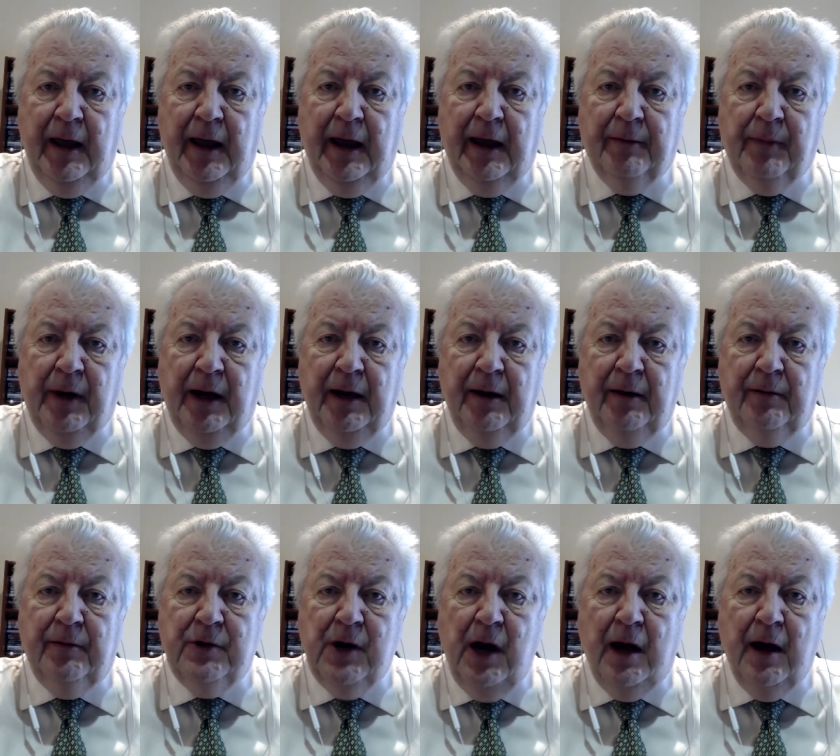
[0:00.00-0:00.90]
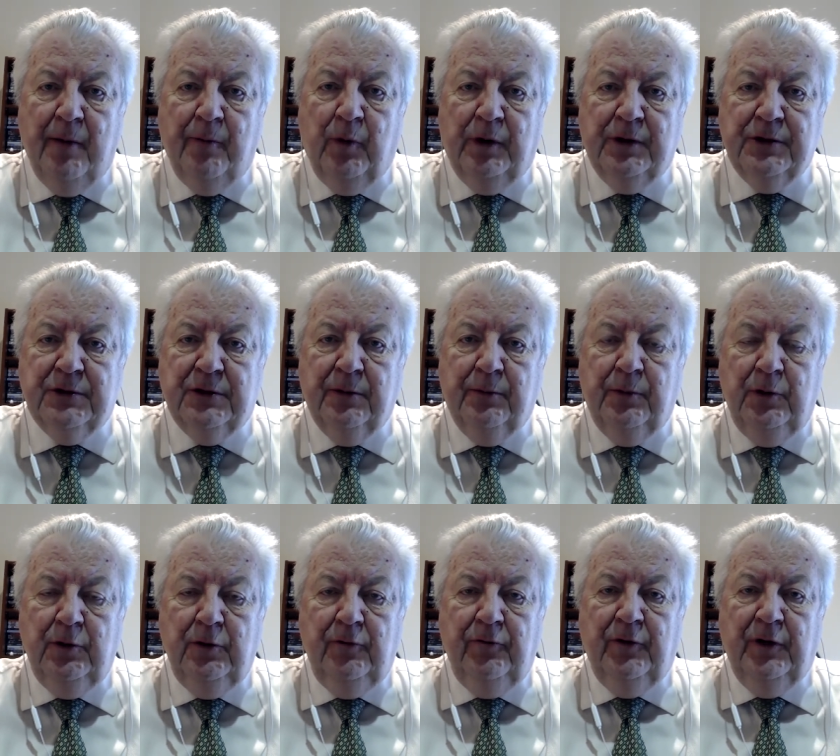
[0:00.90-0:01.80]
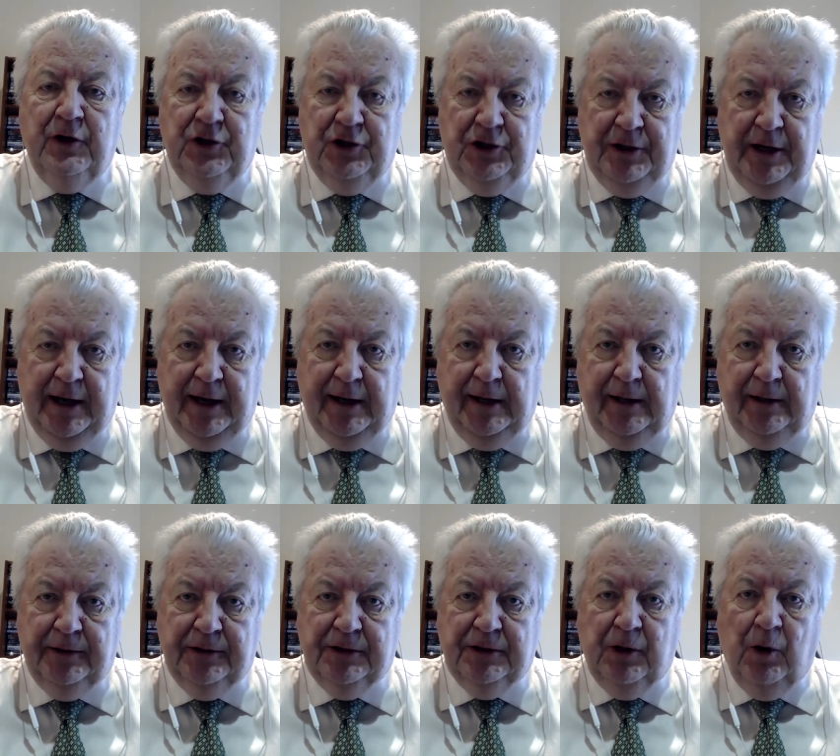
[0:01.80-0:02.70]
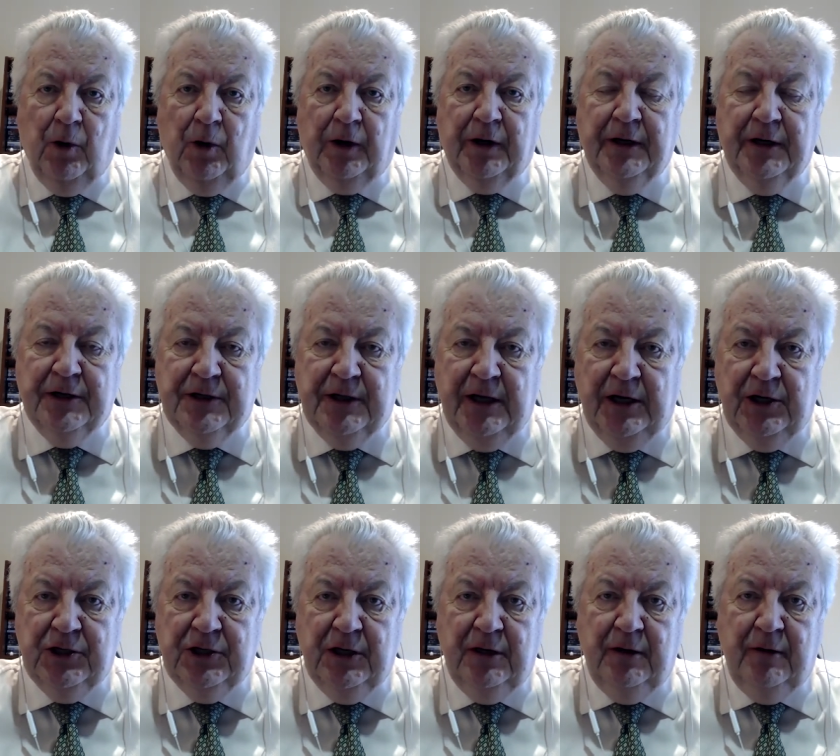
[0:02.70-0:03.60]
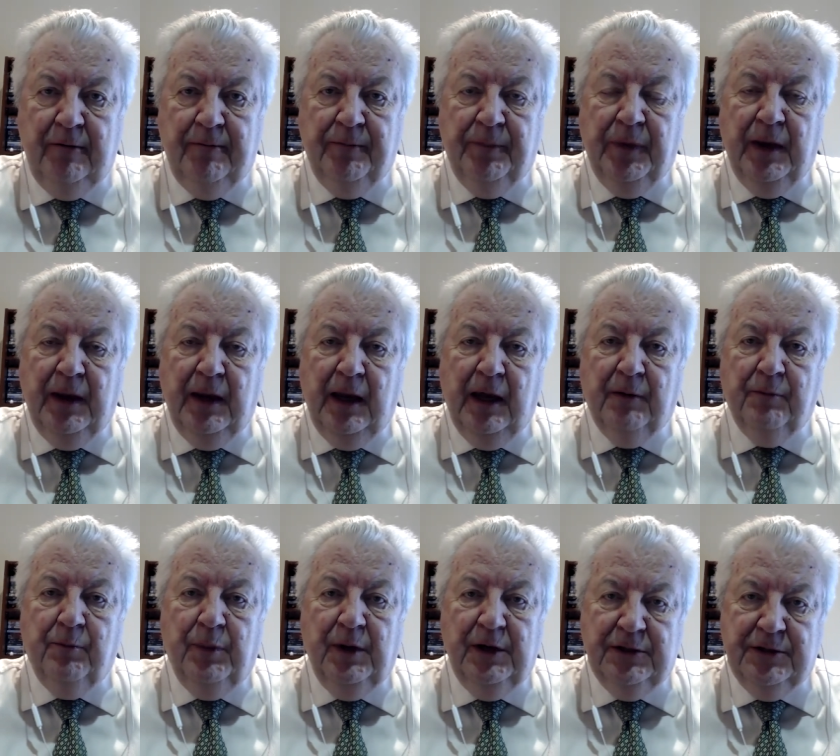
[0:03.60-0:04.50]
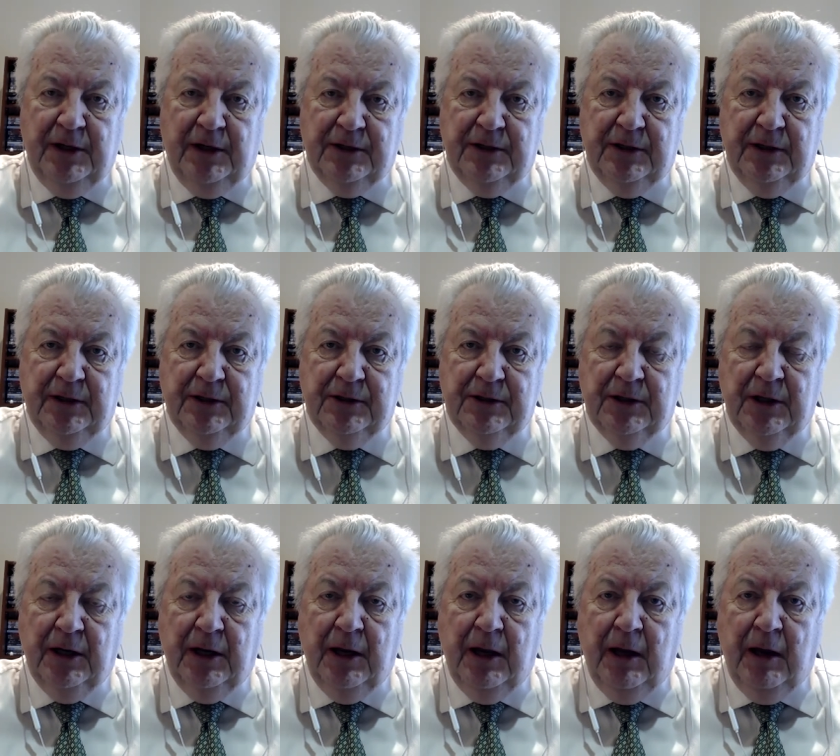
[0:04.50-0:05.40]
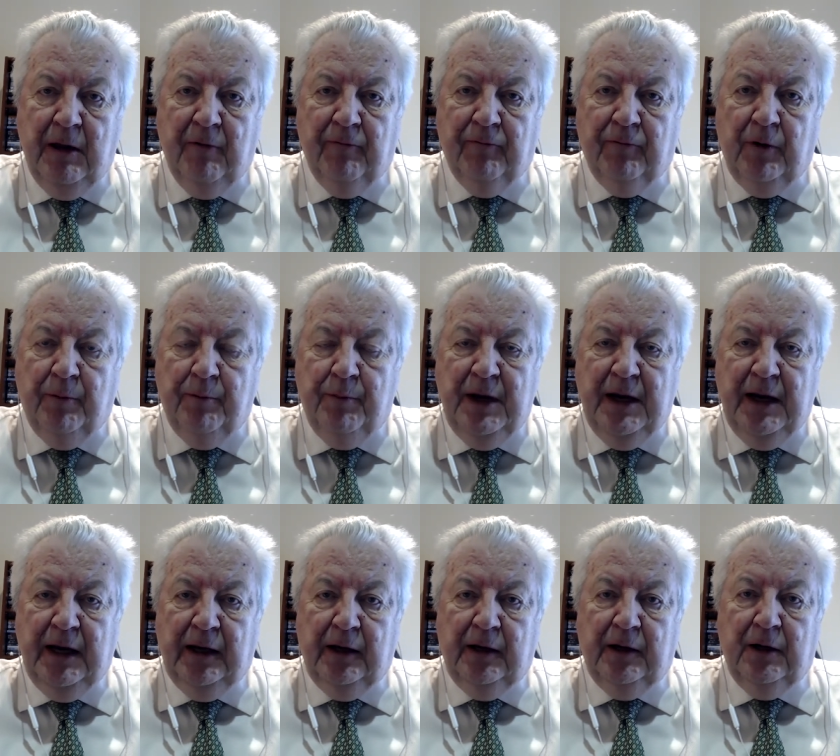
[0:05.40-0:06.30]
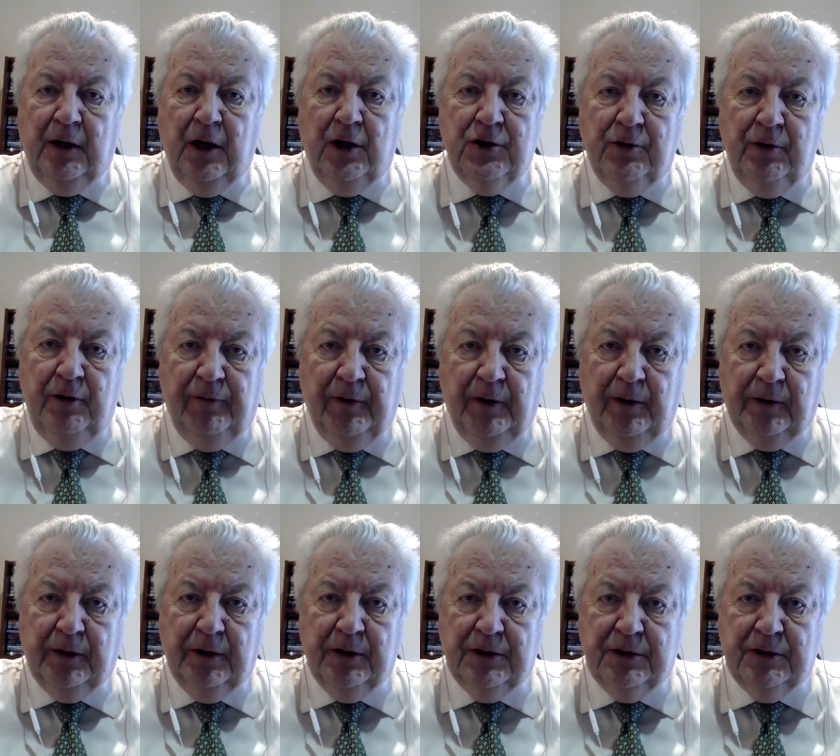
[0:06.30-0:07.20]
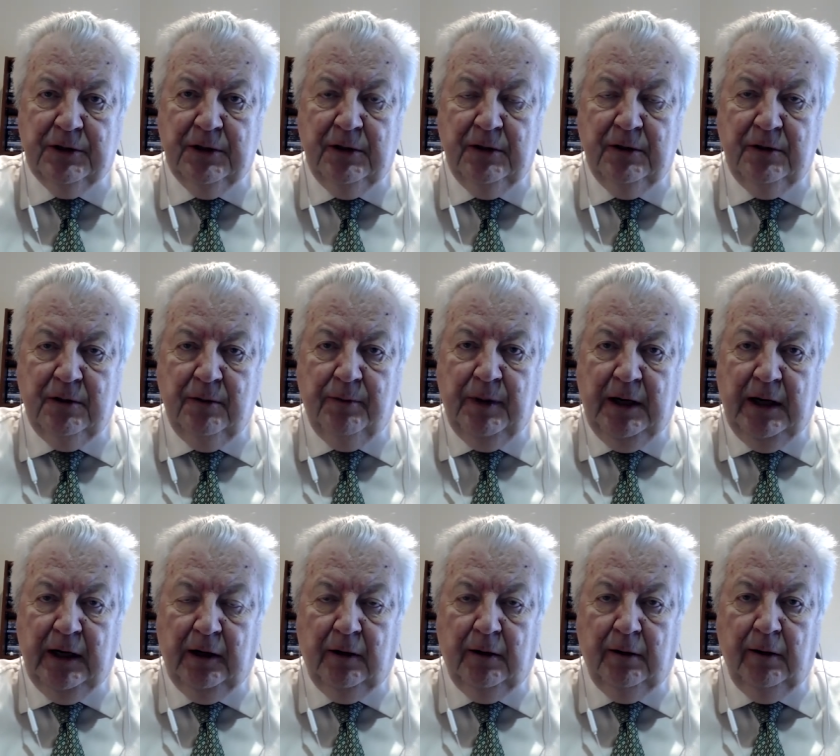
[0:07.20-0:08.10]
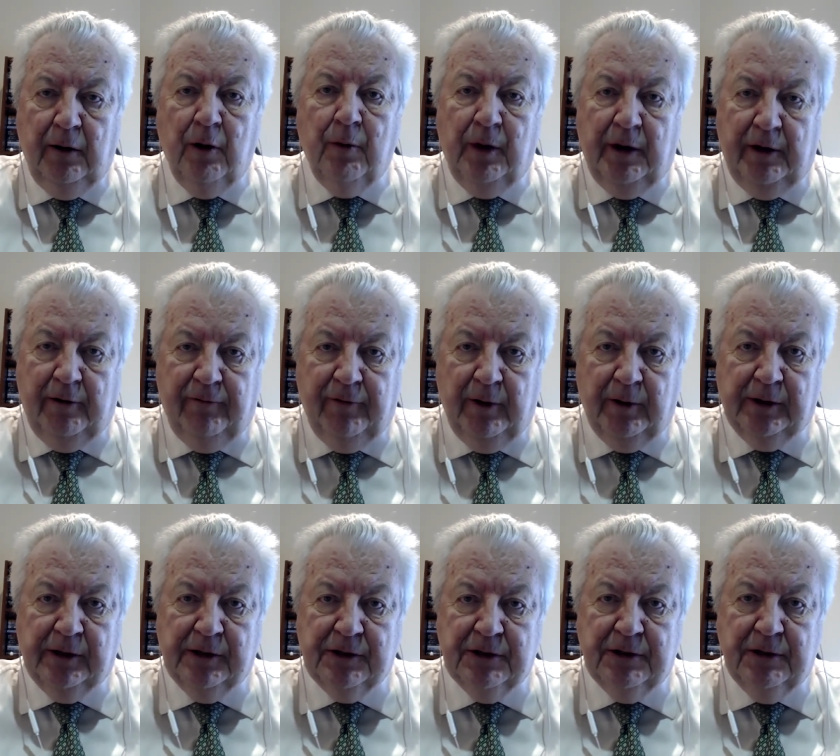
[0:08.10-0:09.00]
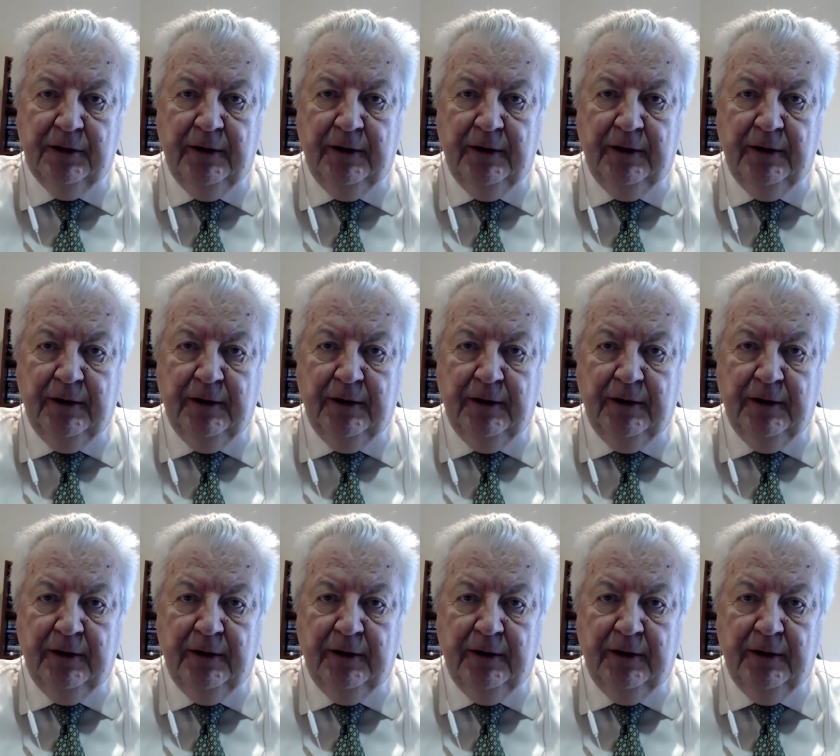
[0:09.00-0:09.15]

And my job was to move Shell's organization and businesses from being country-focused to being globally focused.